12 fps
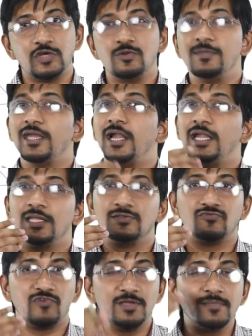you will be getting
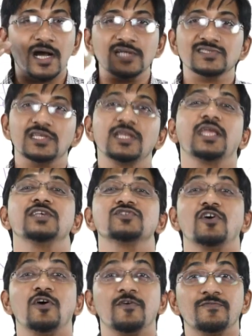3 marks, and in case
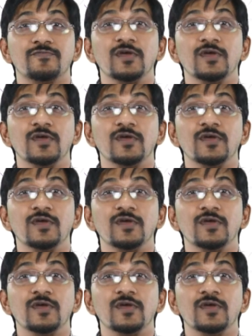of